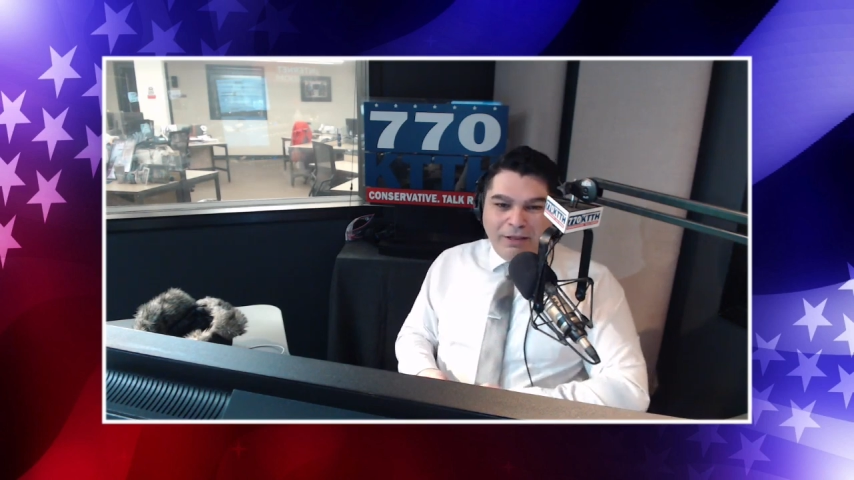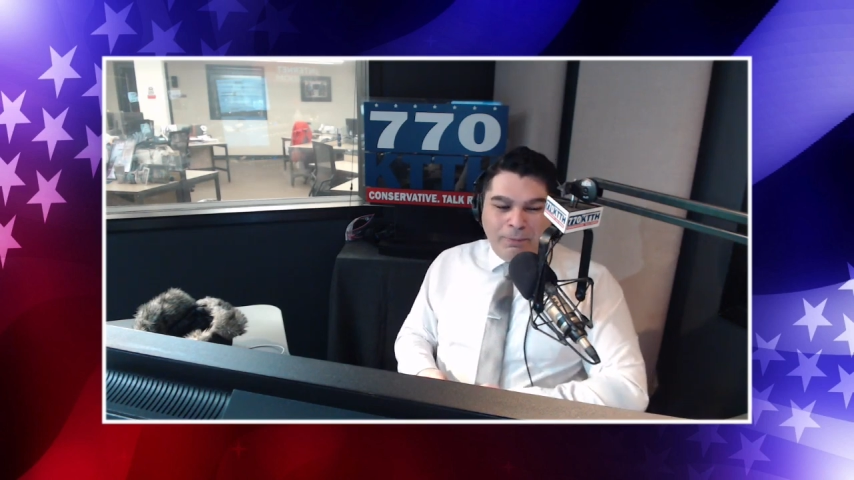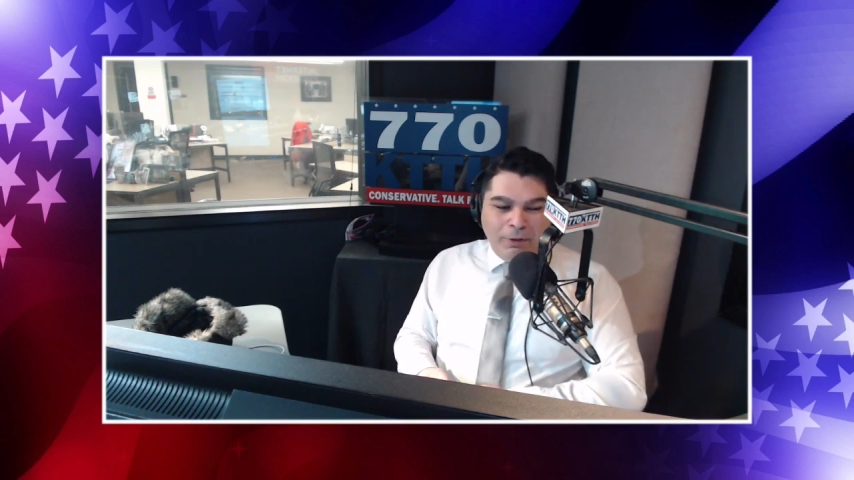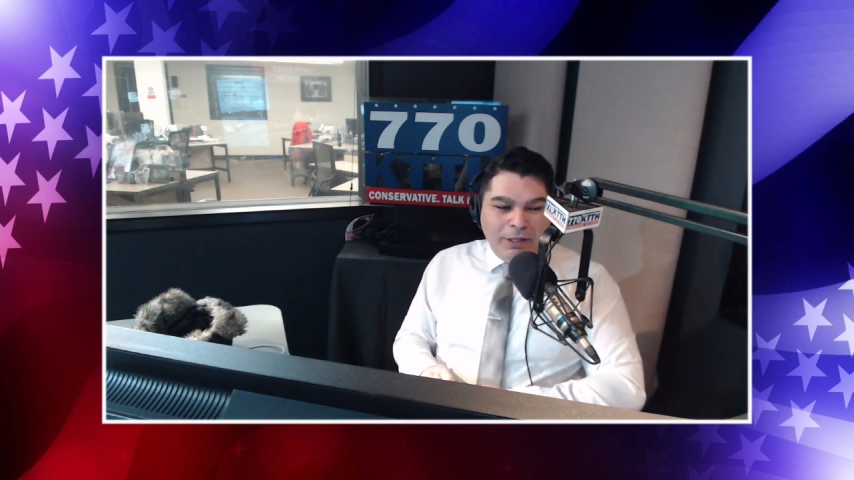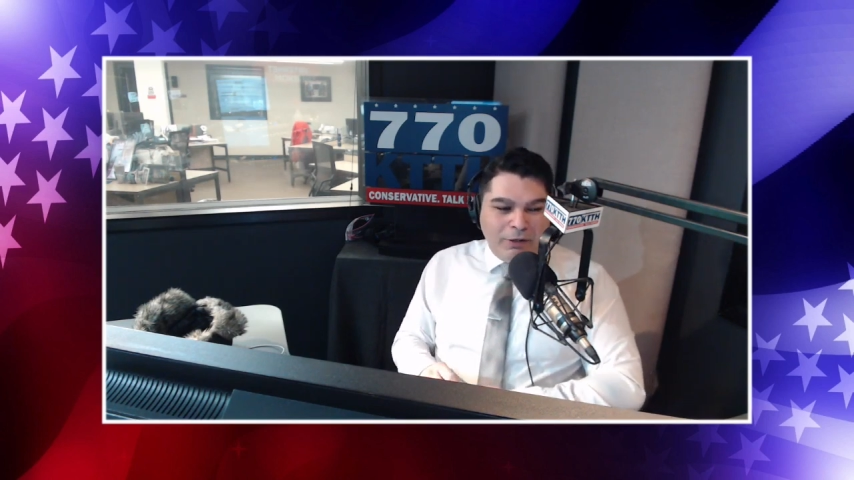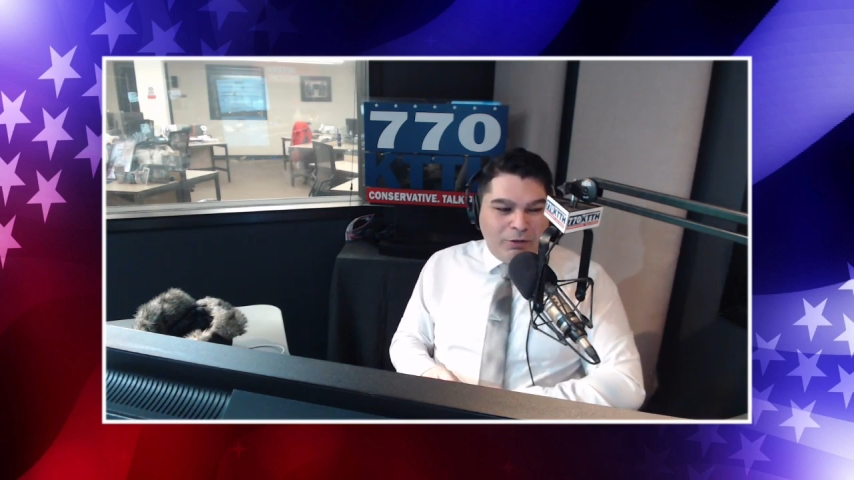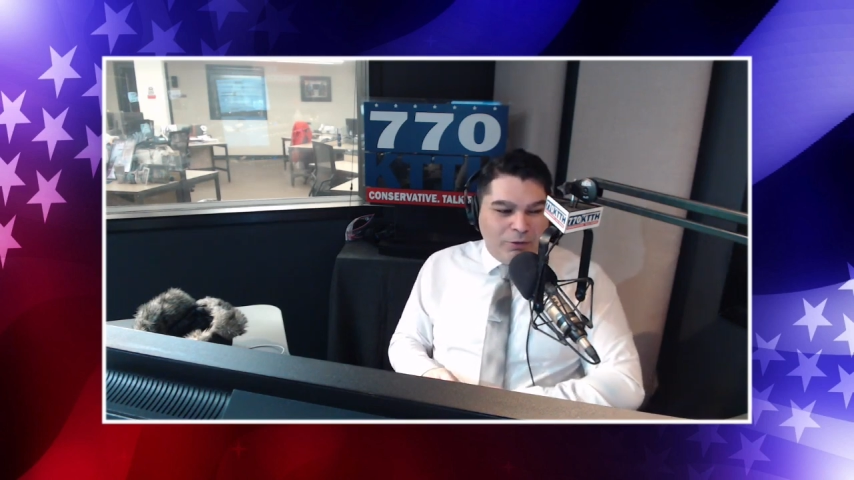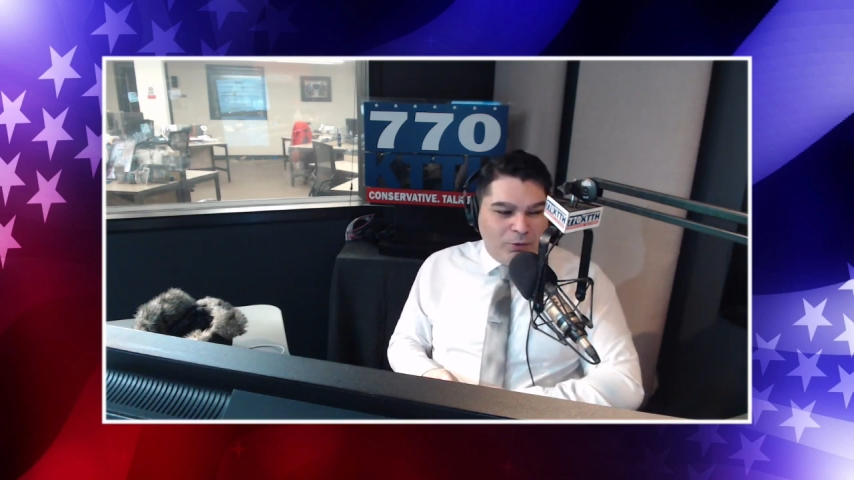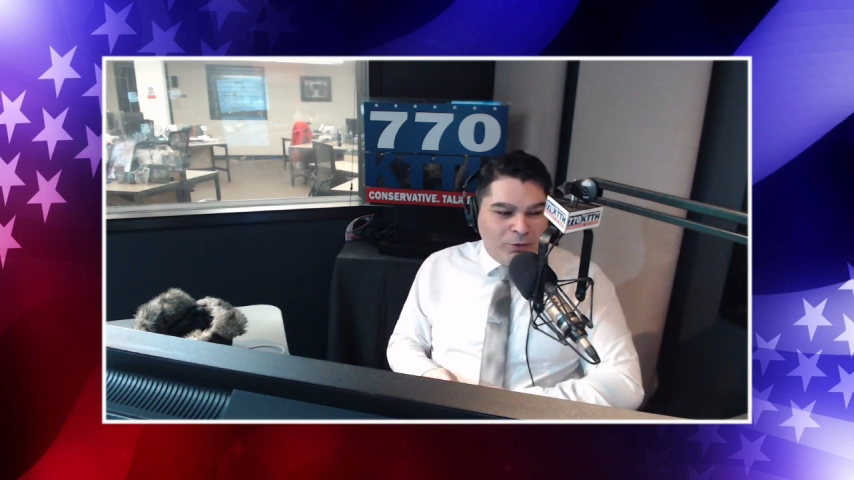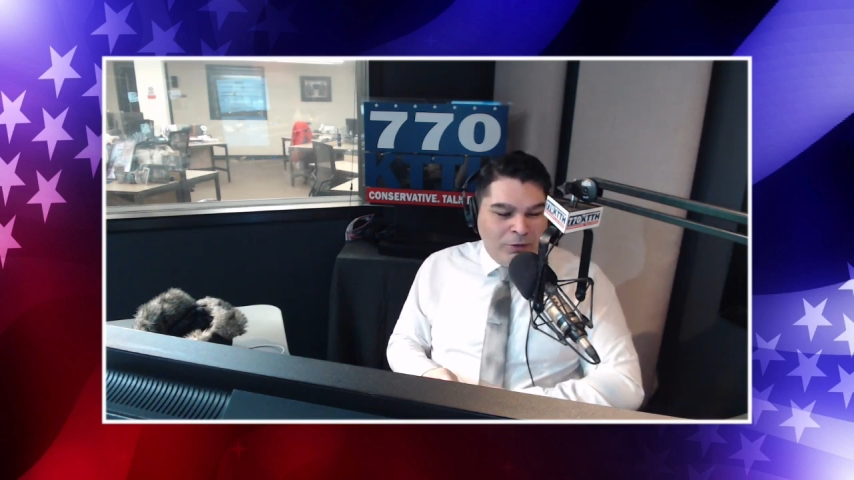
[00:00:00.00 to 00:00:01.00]
the
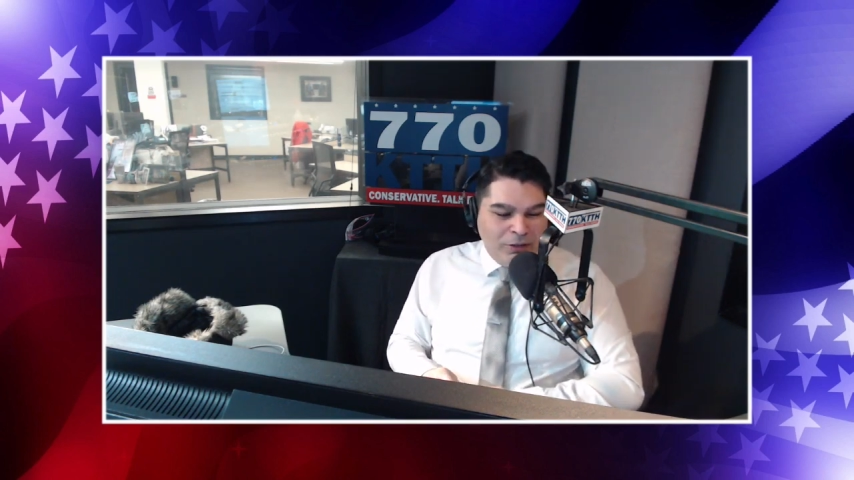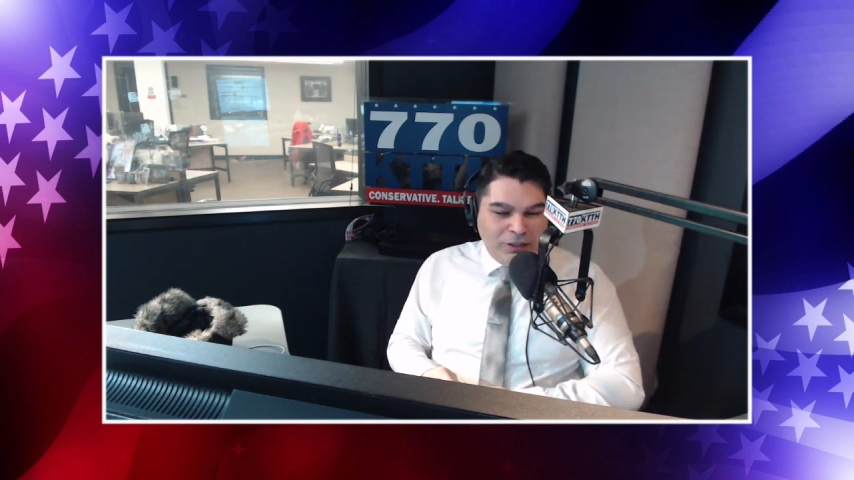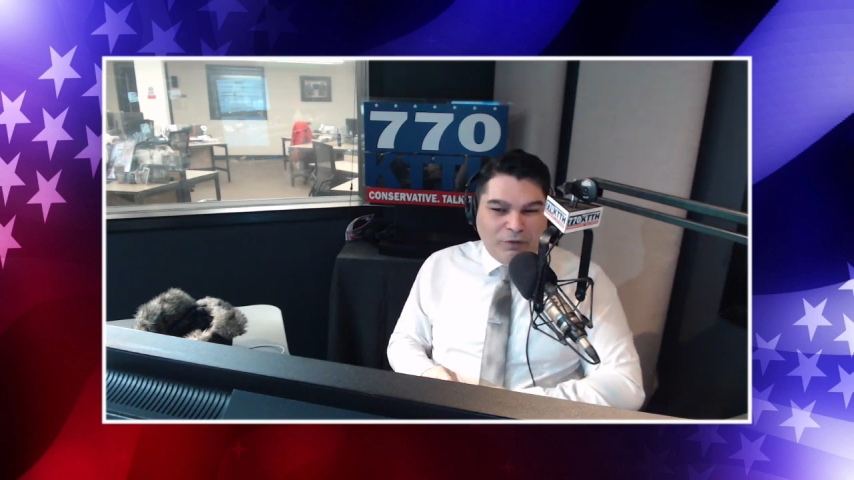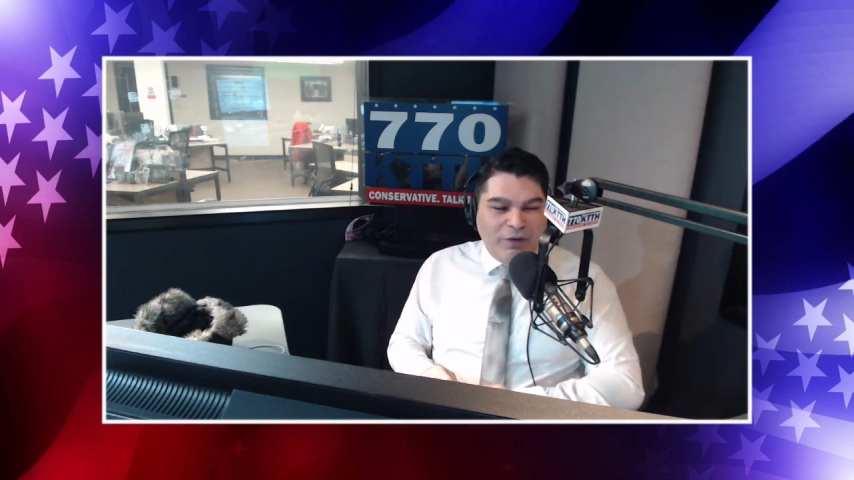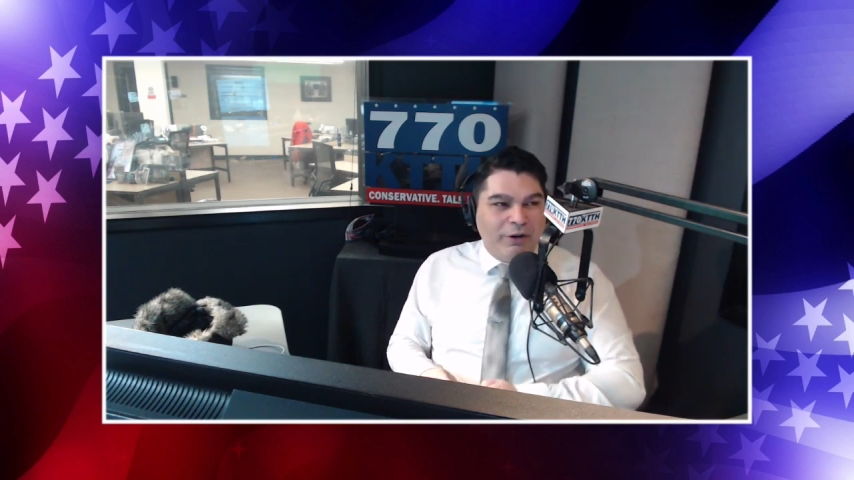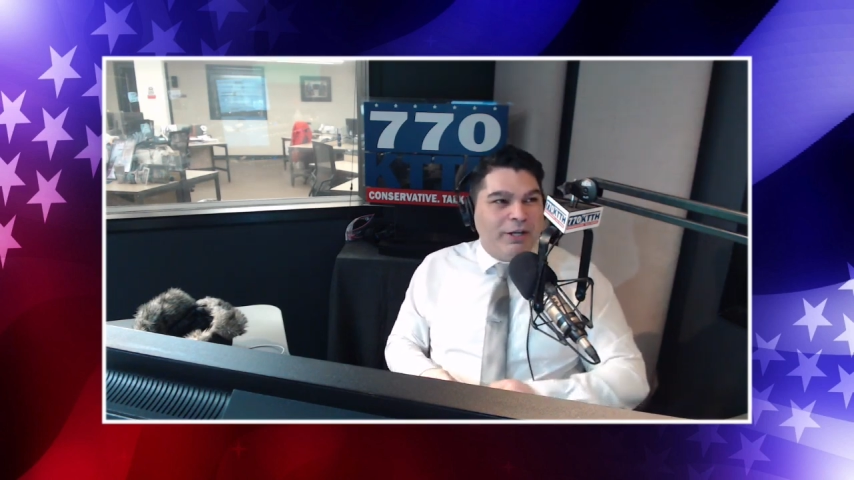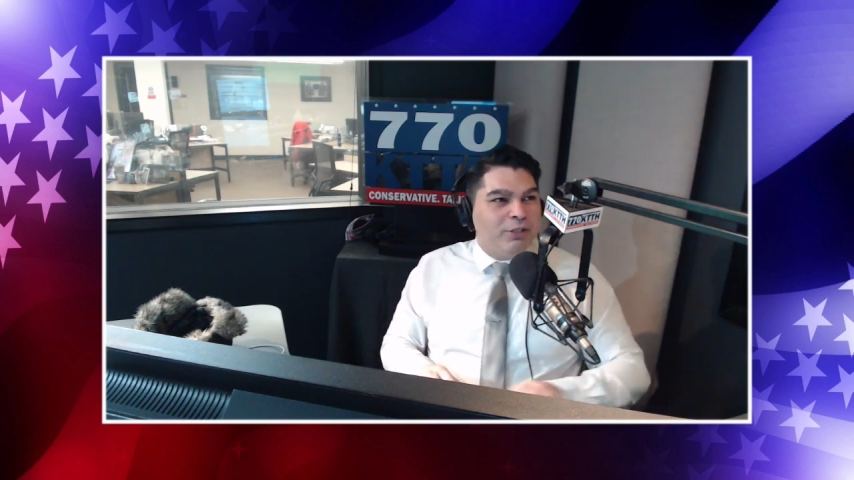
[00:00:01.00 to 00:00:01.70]
political sphere.